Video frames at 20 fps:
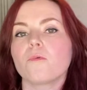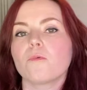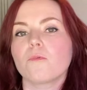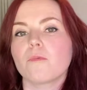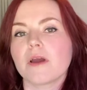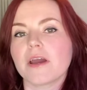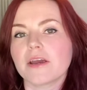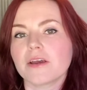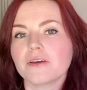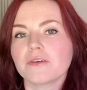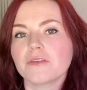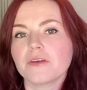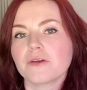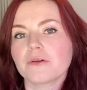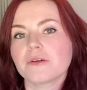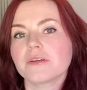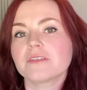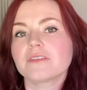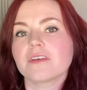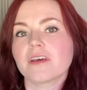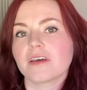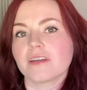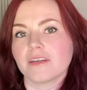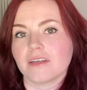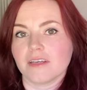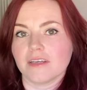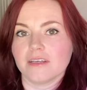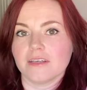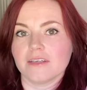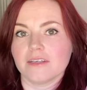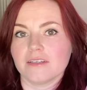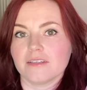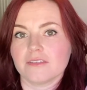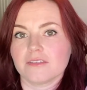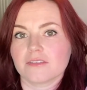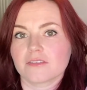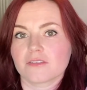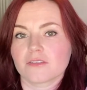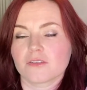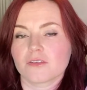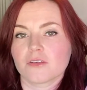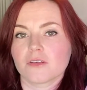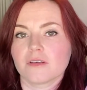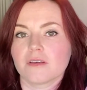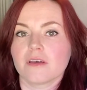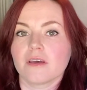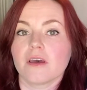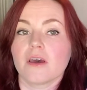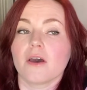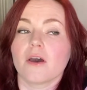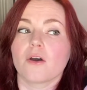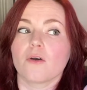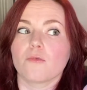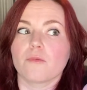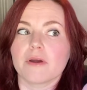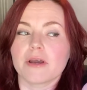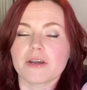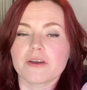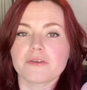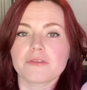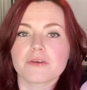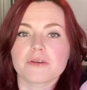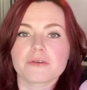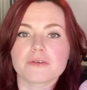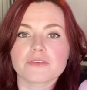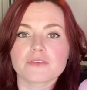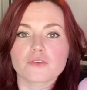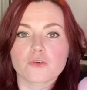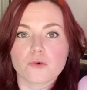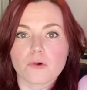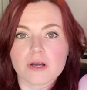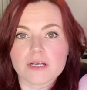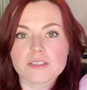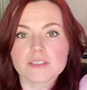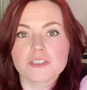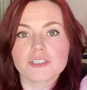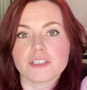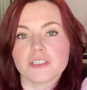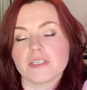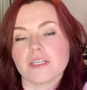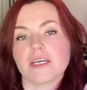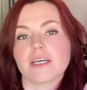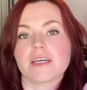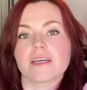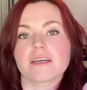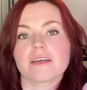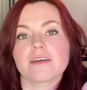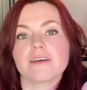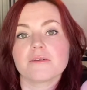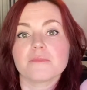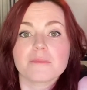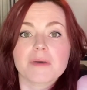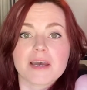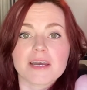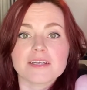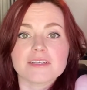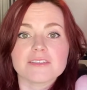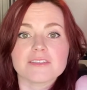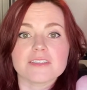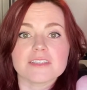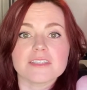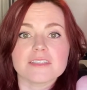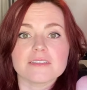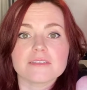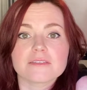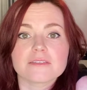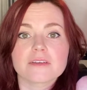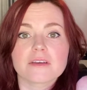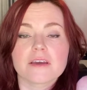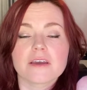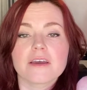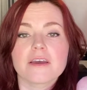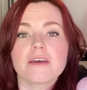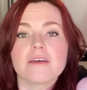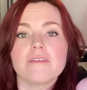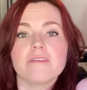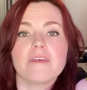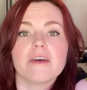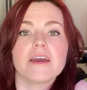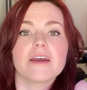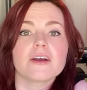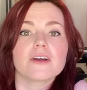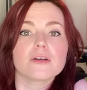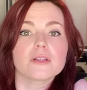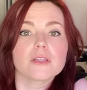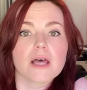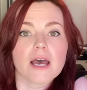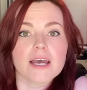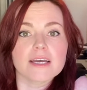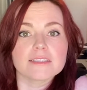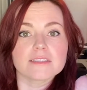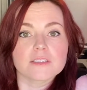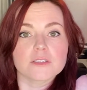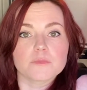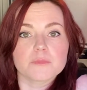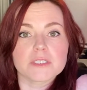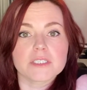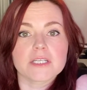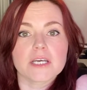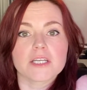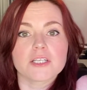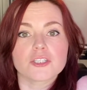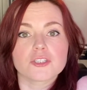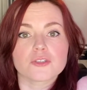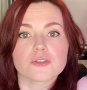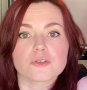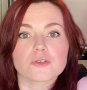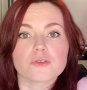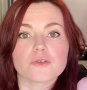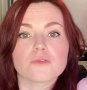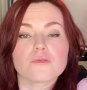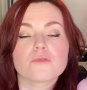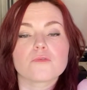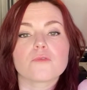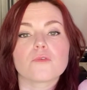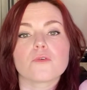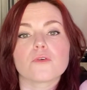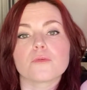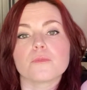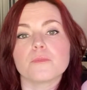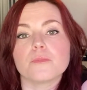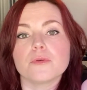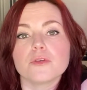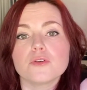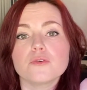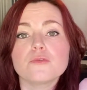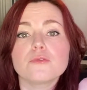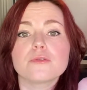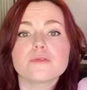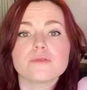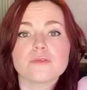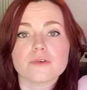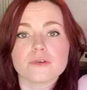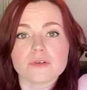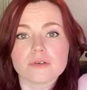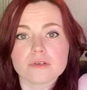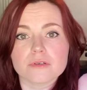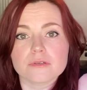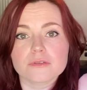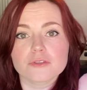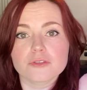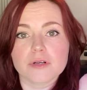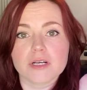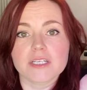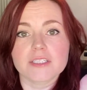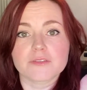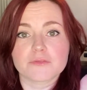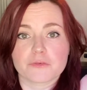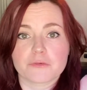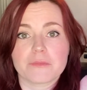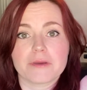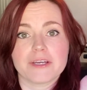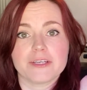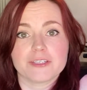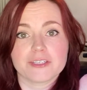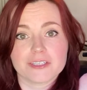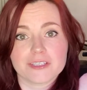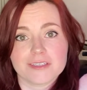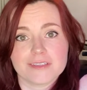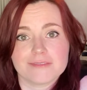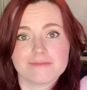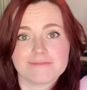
Where there is unease, where there is questioning, Pisces, there lies the potential for beautiful transformation.